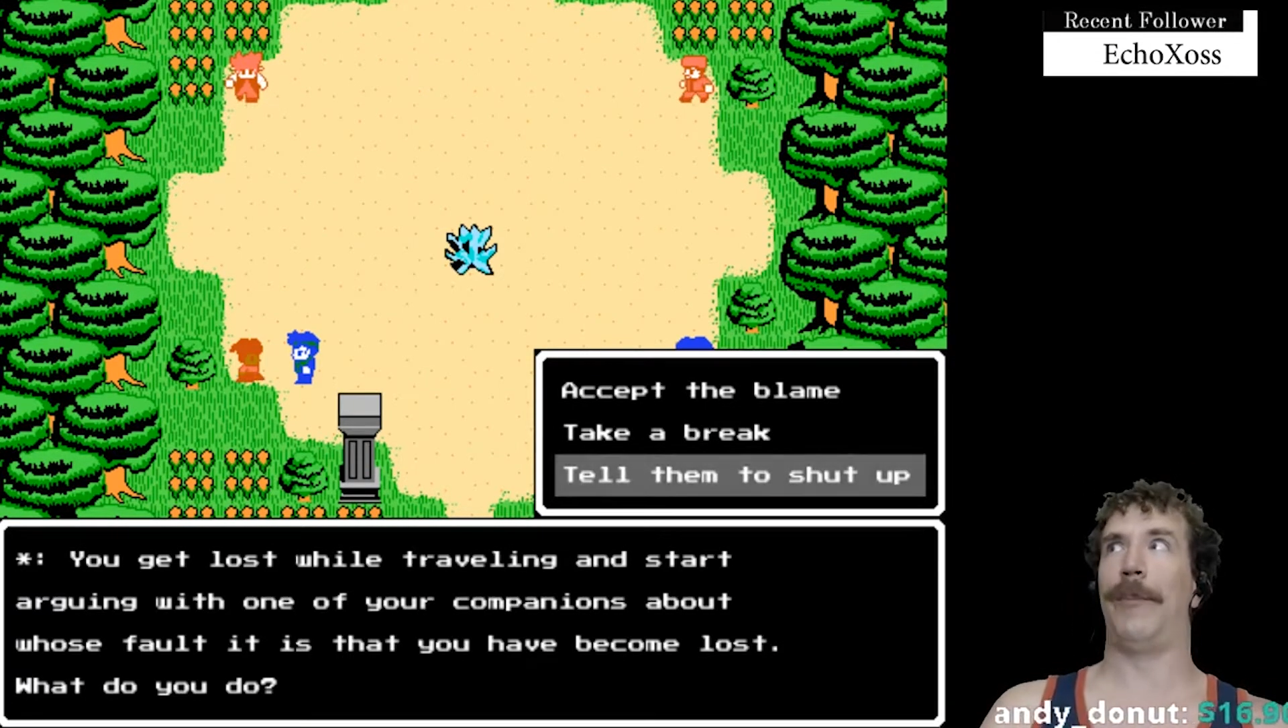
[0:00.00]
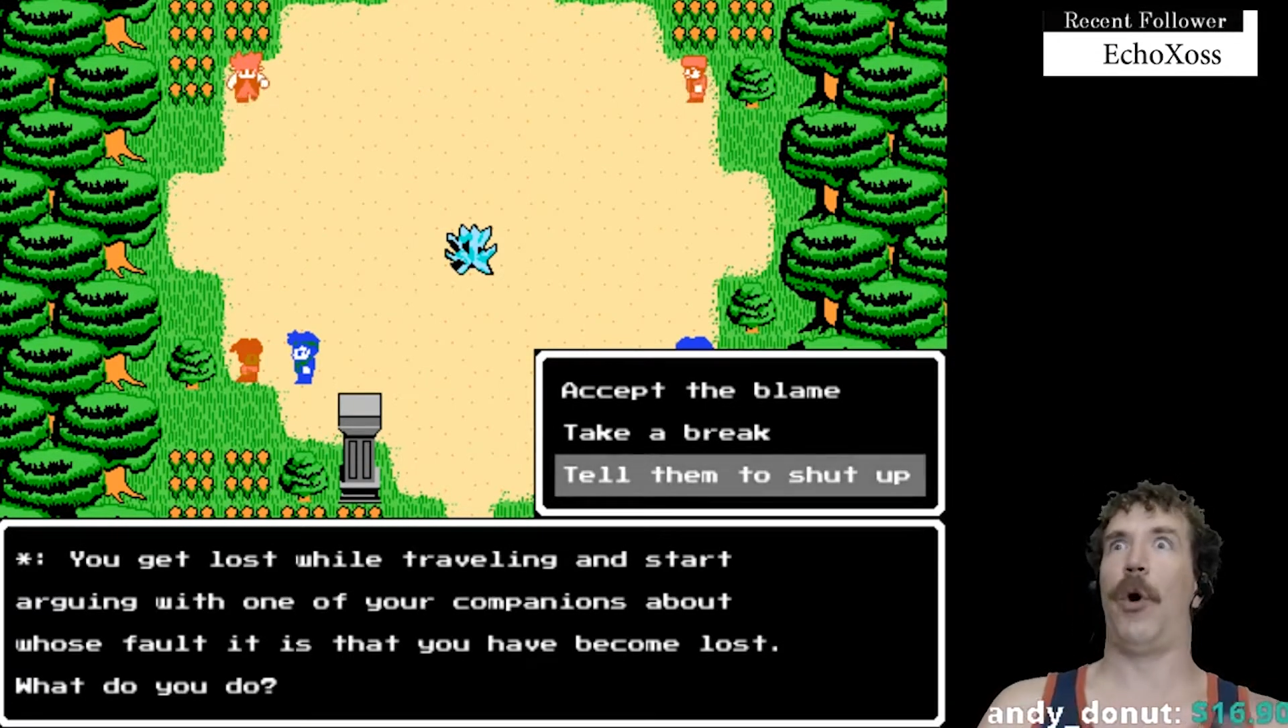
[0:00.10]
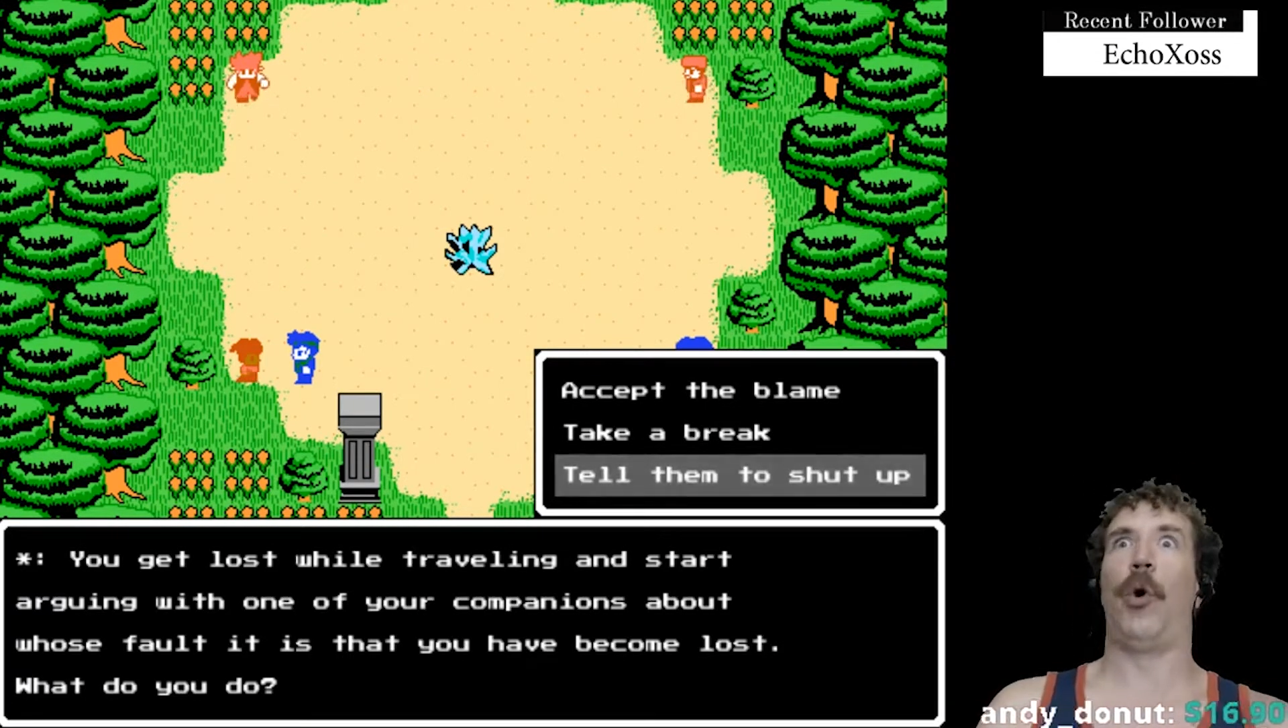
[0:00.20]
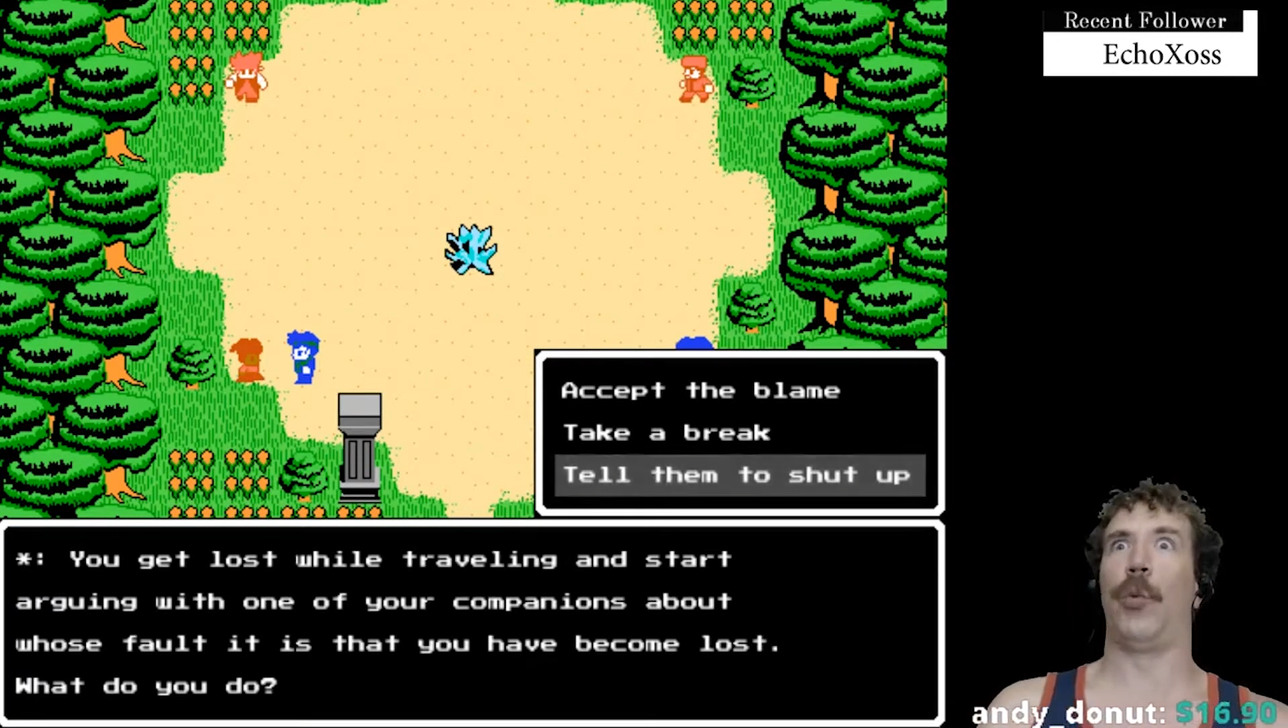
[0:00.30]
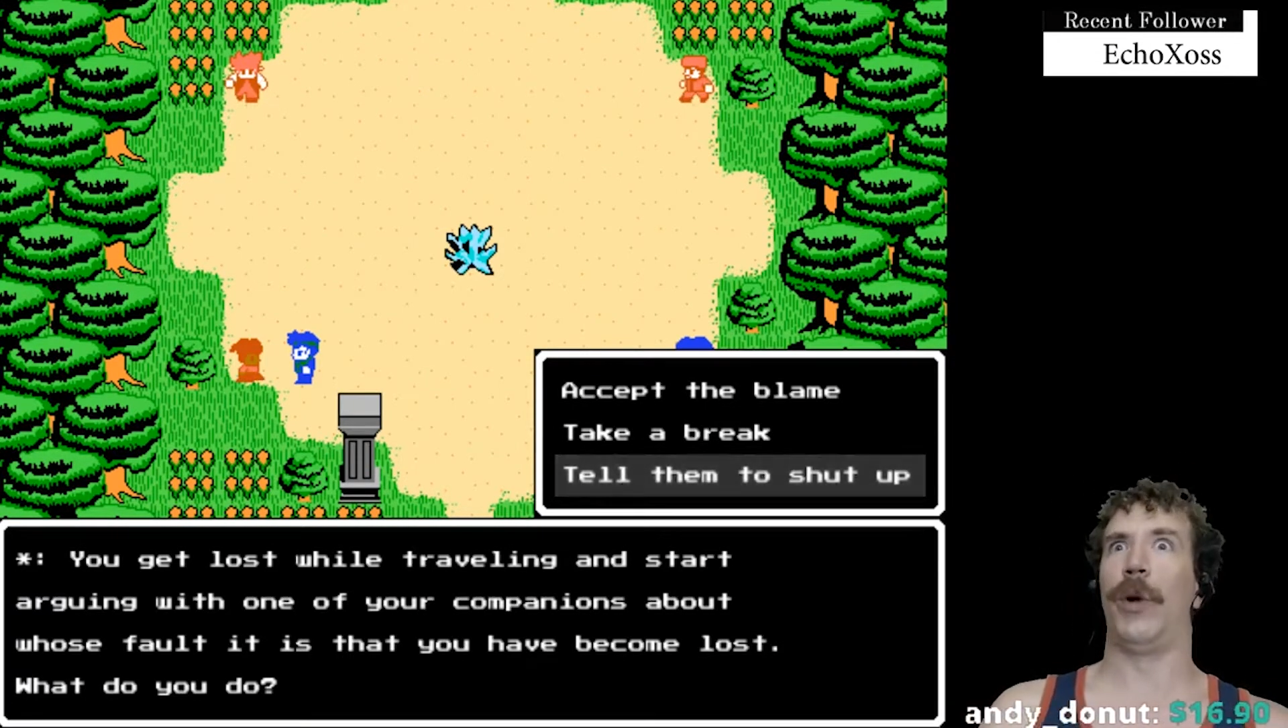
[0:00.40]

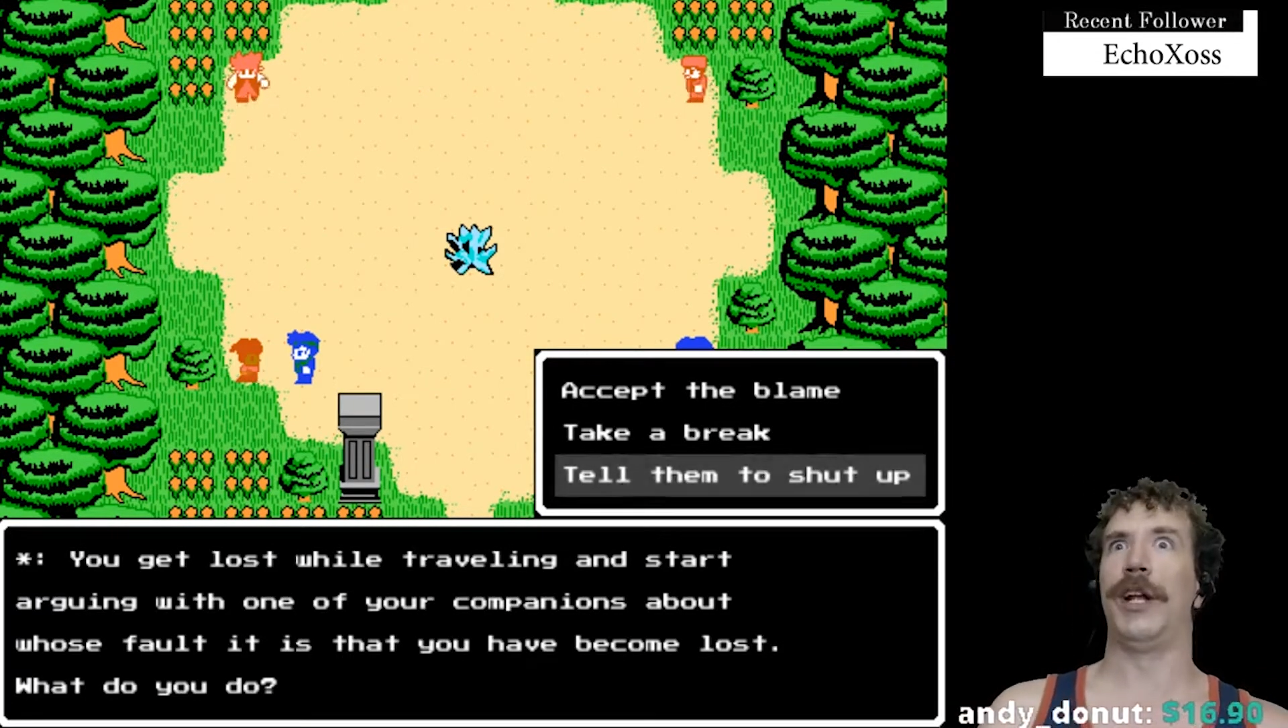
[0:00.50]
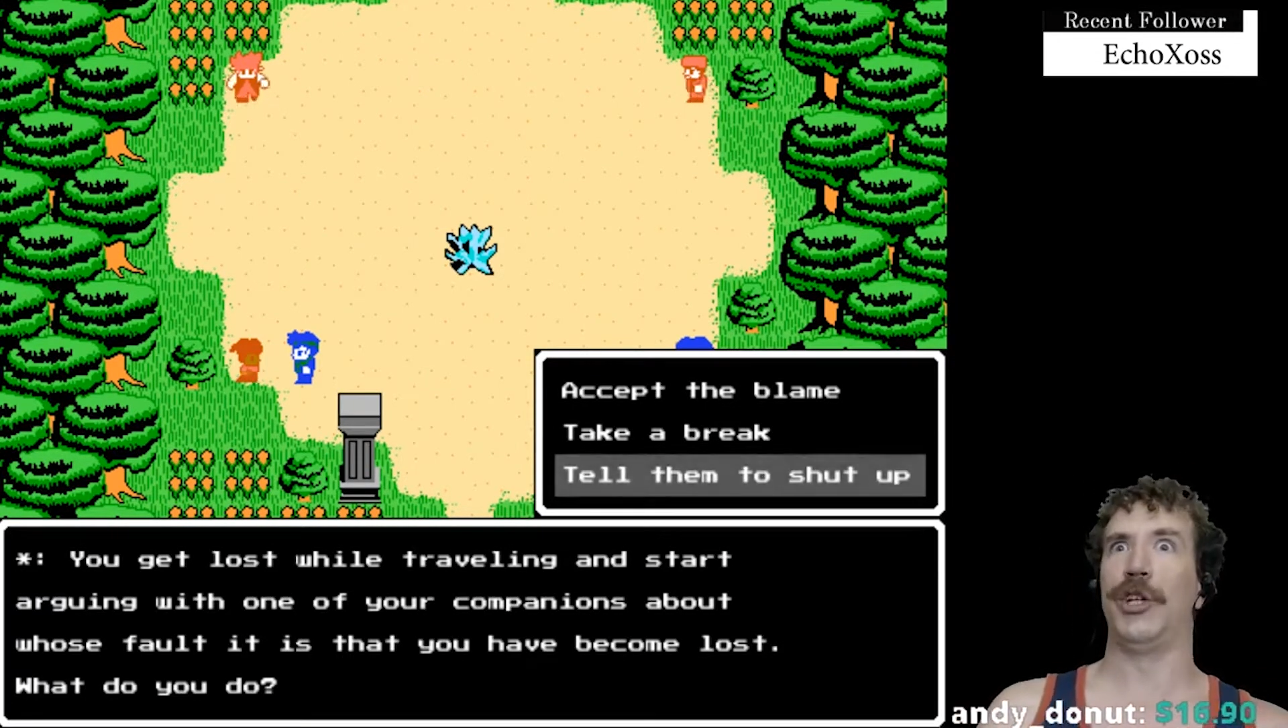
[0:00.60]
already